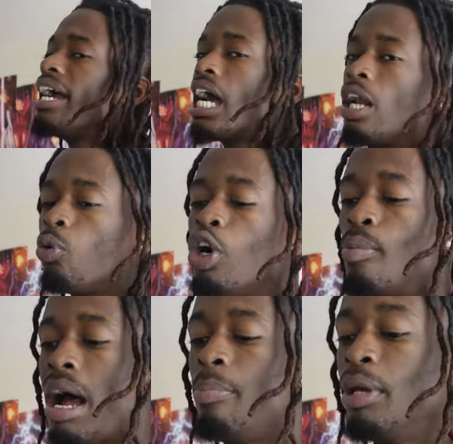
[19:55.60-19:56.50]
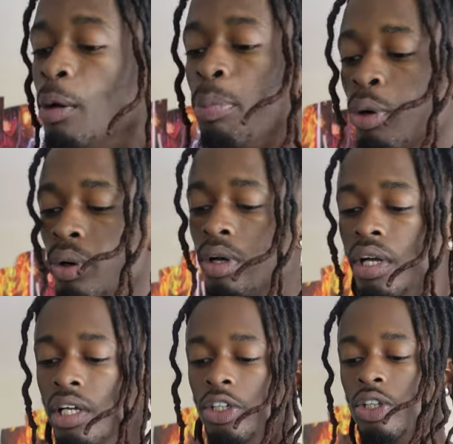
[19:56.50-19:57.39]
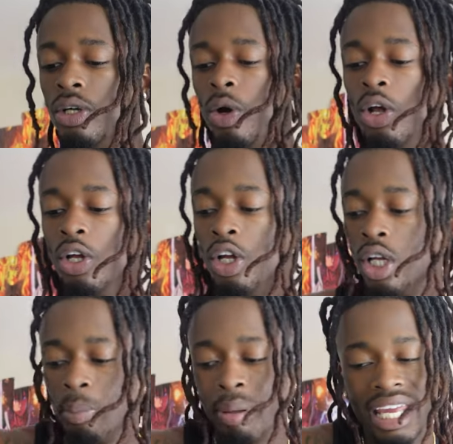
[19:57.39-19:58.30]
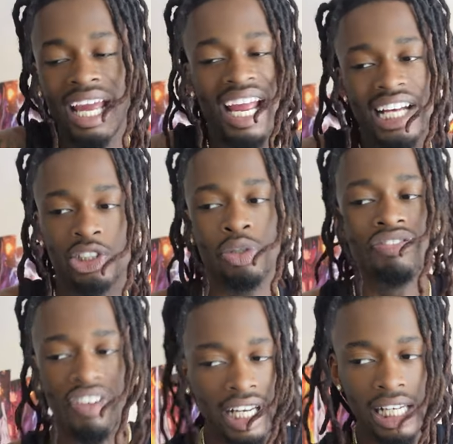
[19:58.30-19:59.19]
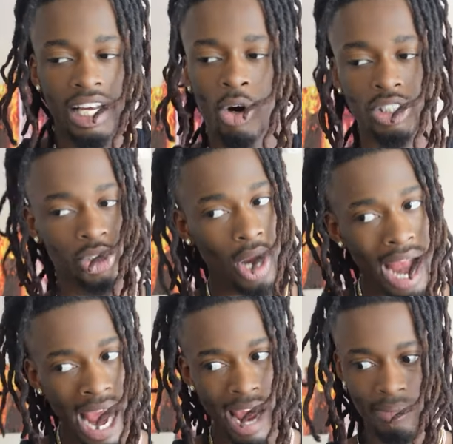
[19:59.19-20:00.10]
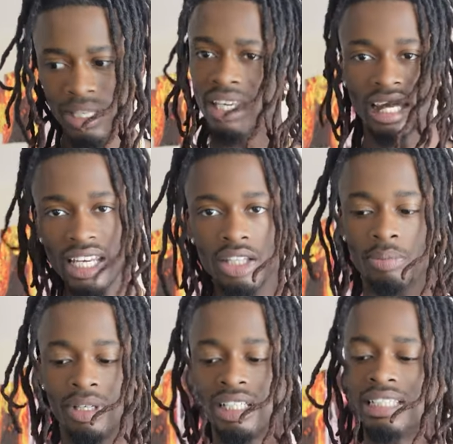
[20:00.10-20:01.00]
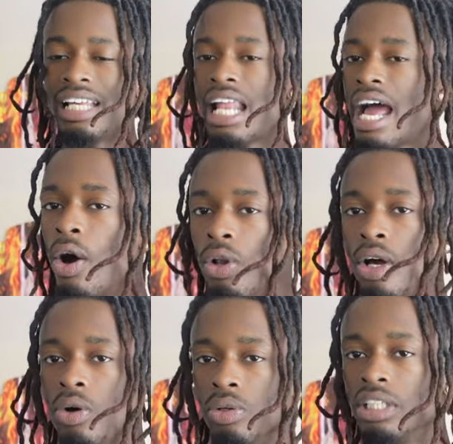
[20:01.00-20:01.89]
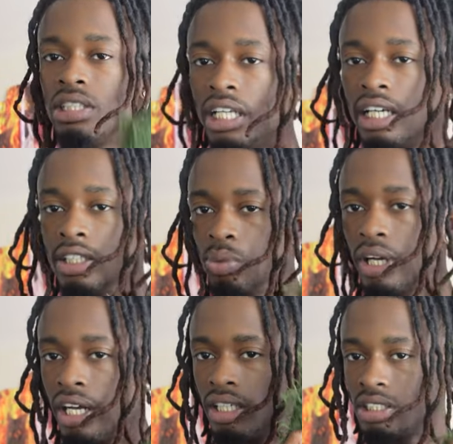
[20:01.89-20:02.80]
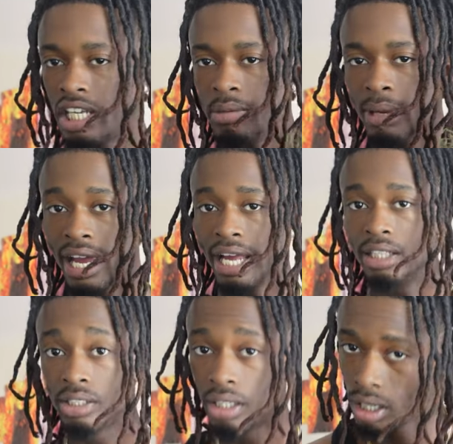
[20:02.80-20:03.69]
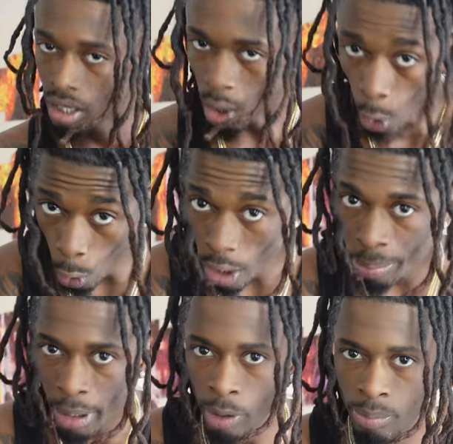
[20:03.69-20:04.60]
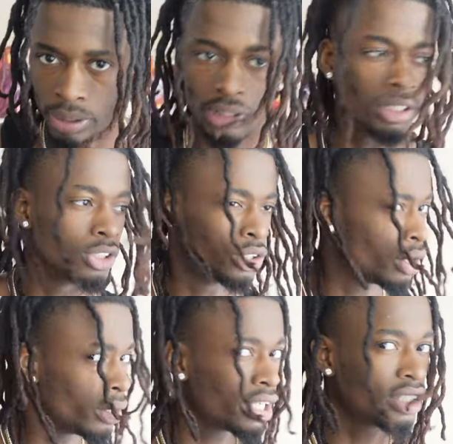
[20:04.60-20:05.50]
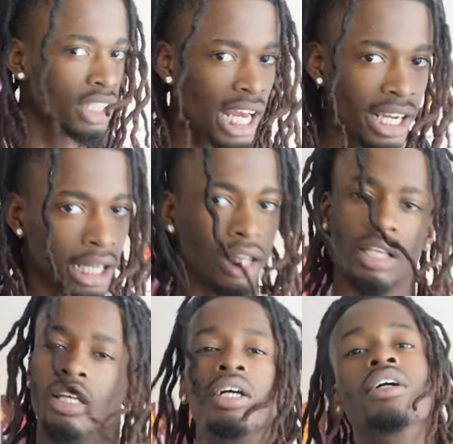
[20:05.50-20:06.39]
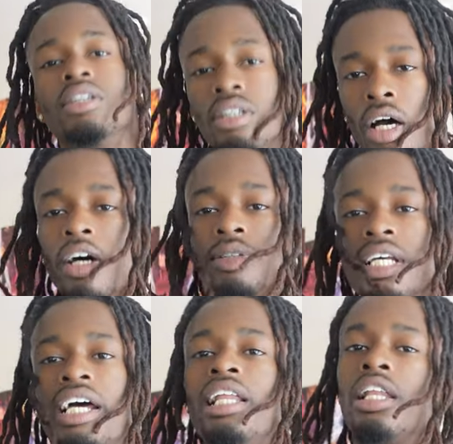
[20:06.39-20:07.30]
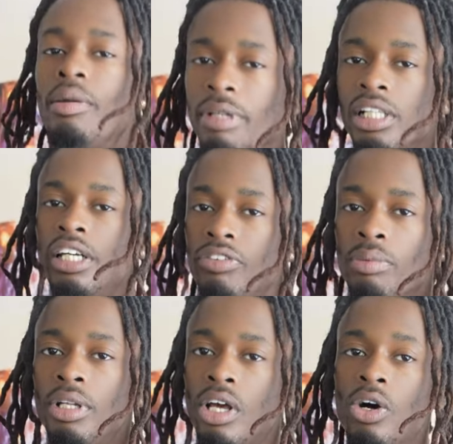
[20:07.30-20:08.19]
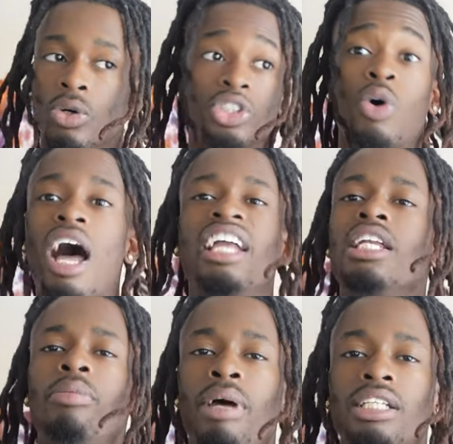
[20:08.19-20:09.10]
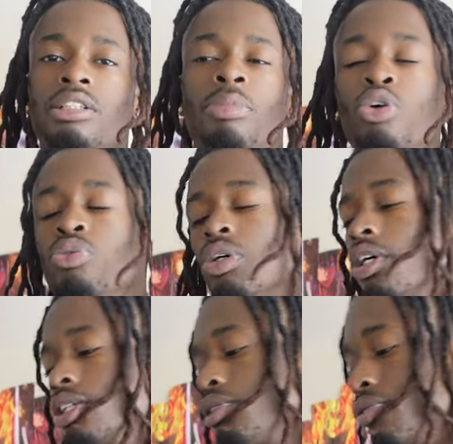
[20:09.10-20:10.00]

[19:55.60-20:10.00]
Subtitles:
ain't gotta worry about people being extra friendly or trying me either, because they hold on, this nigga is wearing a ski mask on purpose during the day. You know what I'm saying? Let me leave him alone. So I get the best of both worlds, you